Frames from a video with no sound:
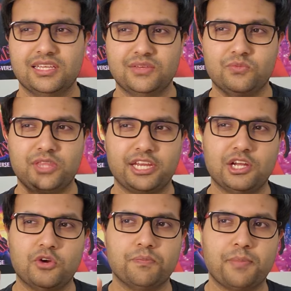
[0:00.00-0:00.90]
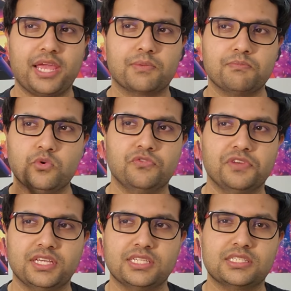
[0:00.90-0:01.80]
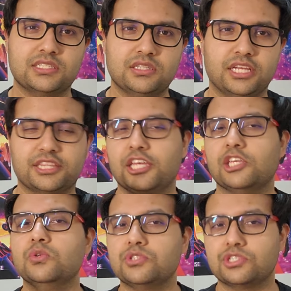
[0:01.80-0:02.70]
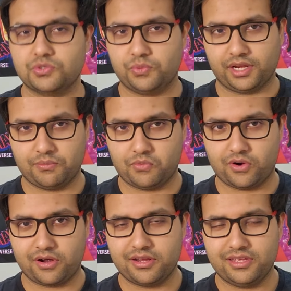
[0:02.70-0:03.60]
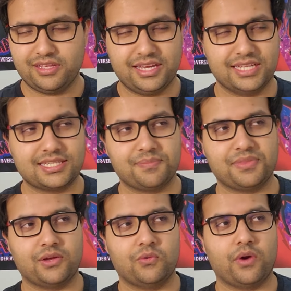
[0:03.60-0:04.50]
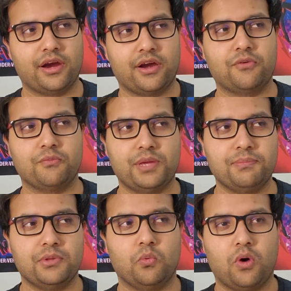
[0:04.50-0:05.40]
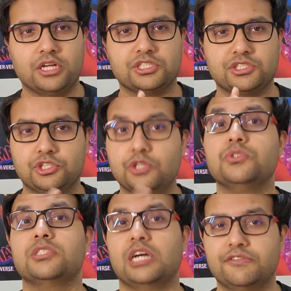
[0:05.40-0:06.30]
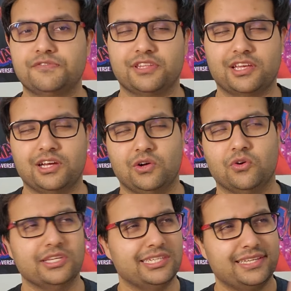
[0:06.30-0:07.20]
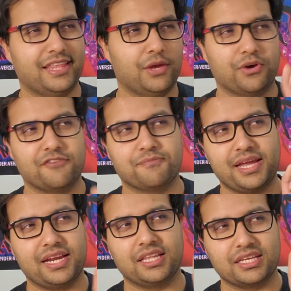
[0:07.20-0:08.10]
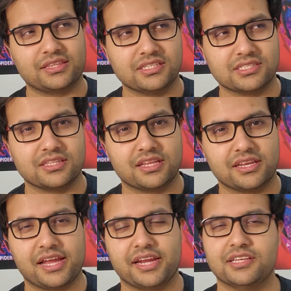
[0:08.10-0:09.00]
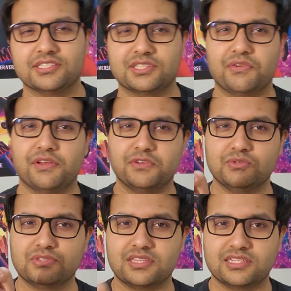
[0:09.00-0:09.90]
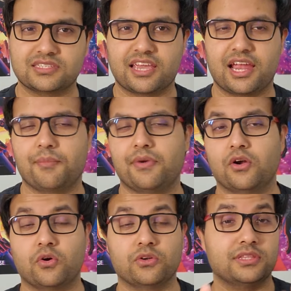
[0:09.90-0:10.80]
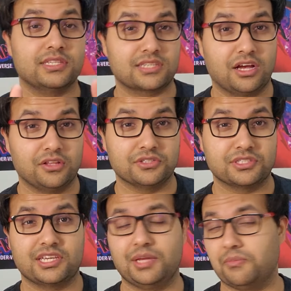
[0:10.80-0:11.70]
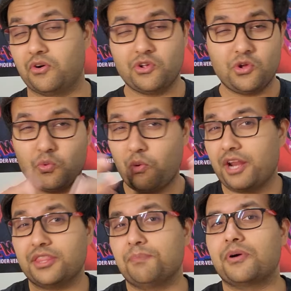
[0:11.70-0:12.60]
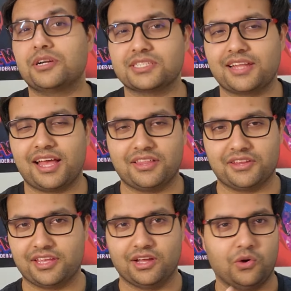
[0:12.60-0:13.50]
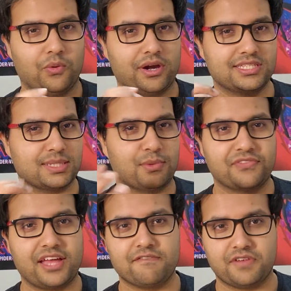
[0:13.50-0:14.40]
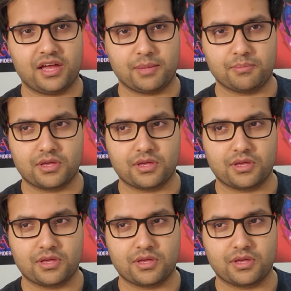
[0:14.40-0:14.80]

they don't make movies like they used to anymore. It's something where people watch new stuff and they go, they would have made it like this in the 90s, they would have used this camera, or this color scheme, or where did the personality go? Where did some of that vibe